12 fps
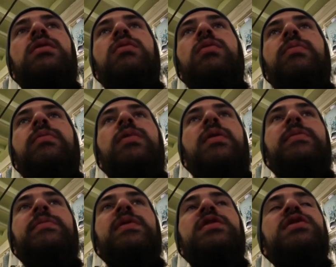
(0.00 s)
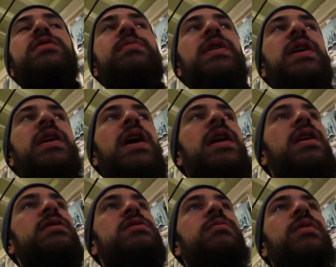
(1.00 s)
We'll probably just be like, hey
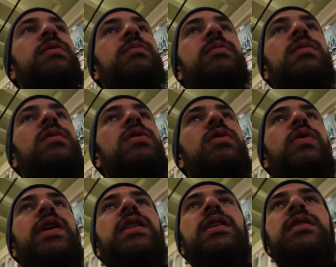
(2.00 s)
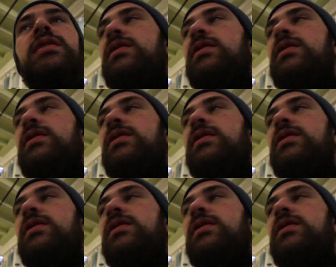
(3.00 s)
customer, quickly,